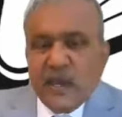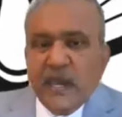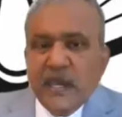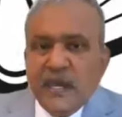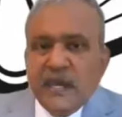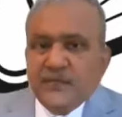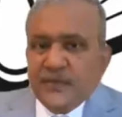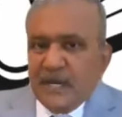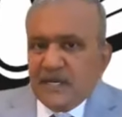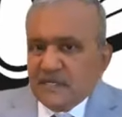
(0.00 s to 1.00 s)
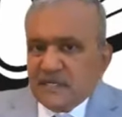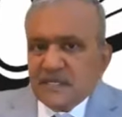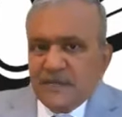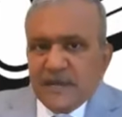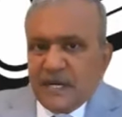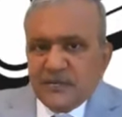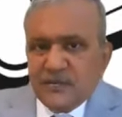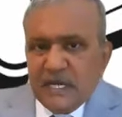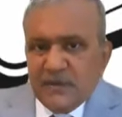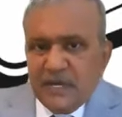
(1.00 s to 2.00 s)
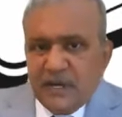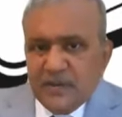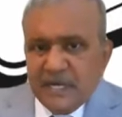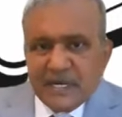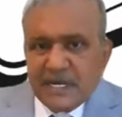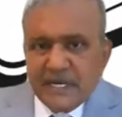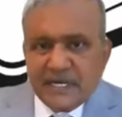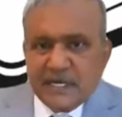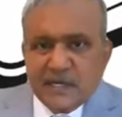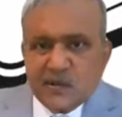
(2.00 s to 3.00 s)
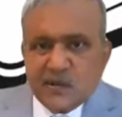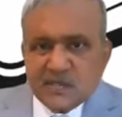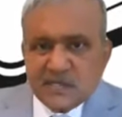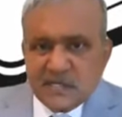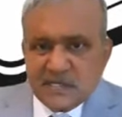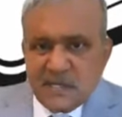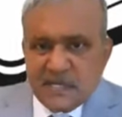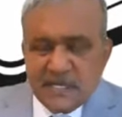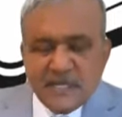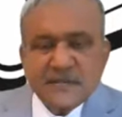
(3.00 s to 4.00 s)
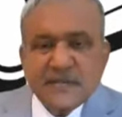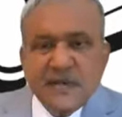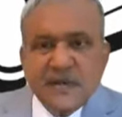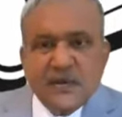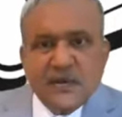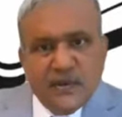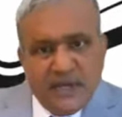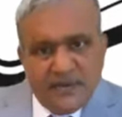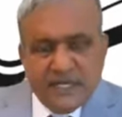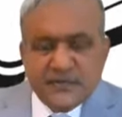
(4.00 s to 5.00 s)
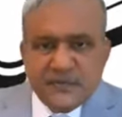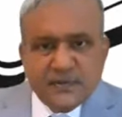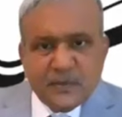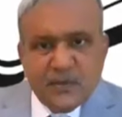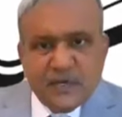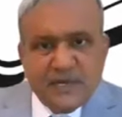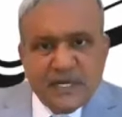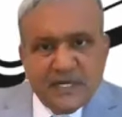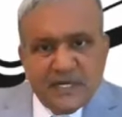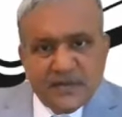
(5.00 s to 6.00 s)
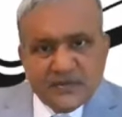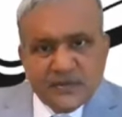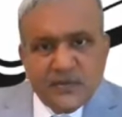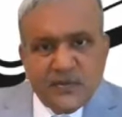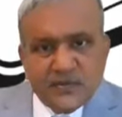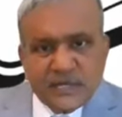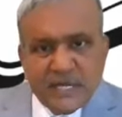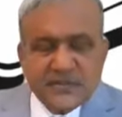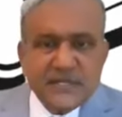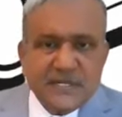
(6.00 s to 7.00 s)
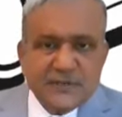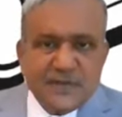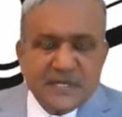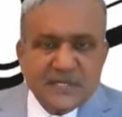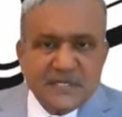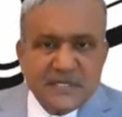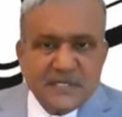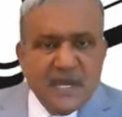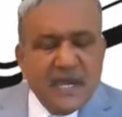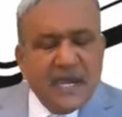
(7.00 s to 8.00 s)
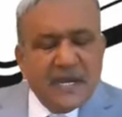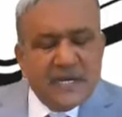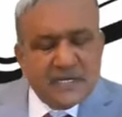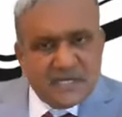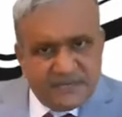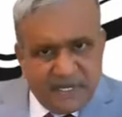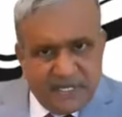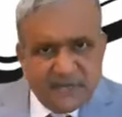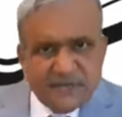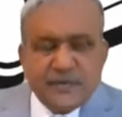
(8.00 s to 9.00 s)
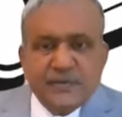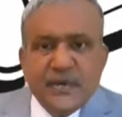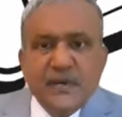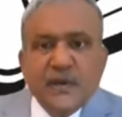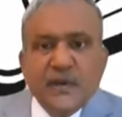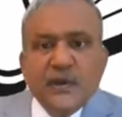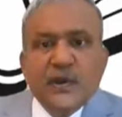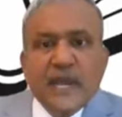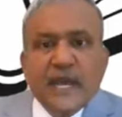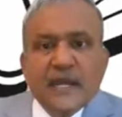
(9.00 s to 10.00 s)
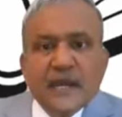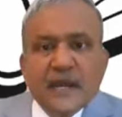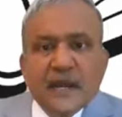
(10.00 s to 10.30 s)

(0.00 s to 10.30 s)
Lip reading: Okay, if you are interested, because we have been conducting the courses on this, whoever is from 21 years to 60 years persons, it is very simple. You can